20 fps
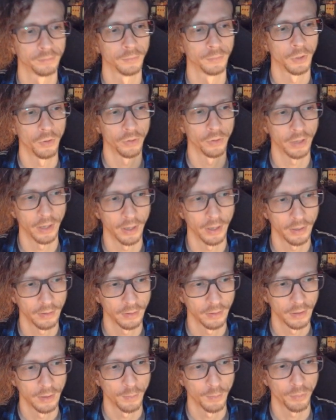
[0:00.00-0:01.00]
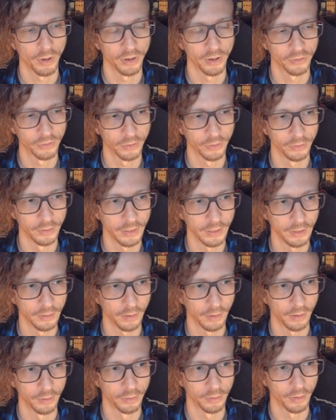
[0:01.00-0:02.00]
Okay, press delete
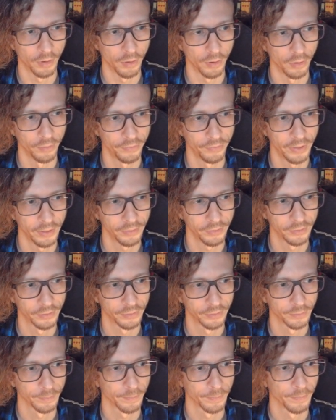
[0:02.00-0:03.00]
under all events